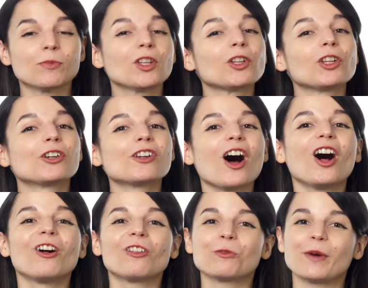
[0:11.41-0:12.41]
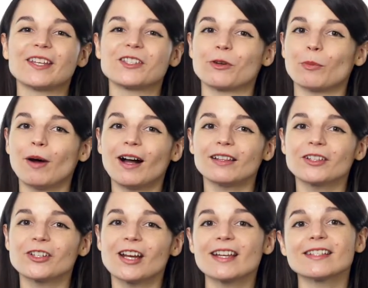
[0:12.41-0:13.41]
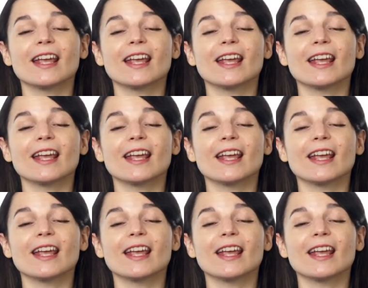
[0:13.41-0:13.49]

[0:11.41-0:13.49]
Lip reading: you'll learn all the ways to apologize